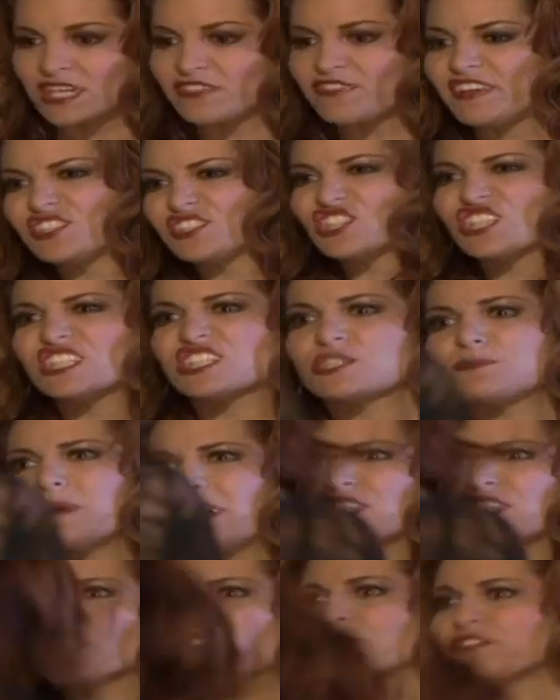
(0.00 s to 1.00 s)
But instead of
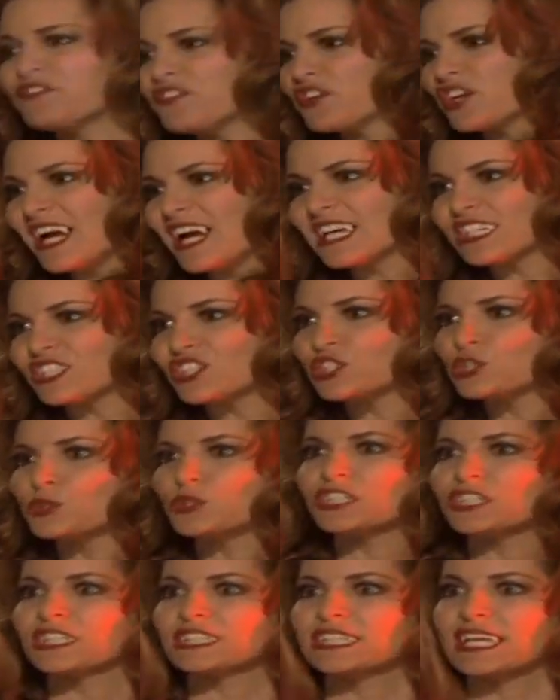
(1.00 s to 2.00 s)
that, she ordered Spice
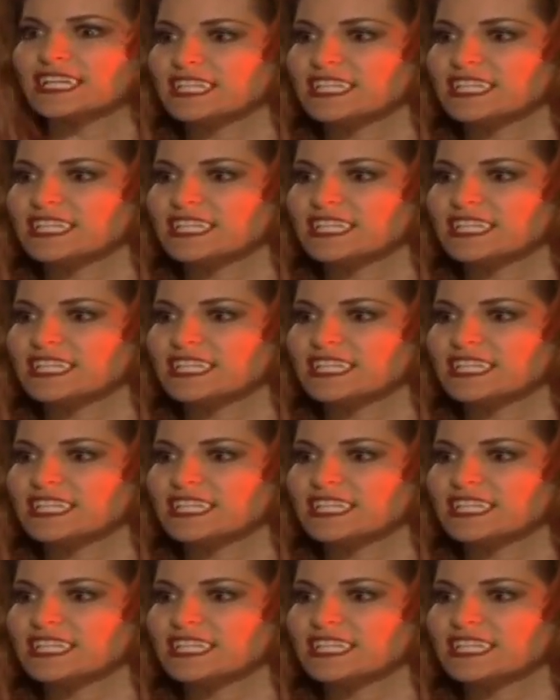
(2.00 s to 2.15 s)
a guard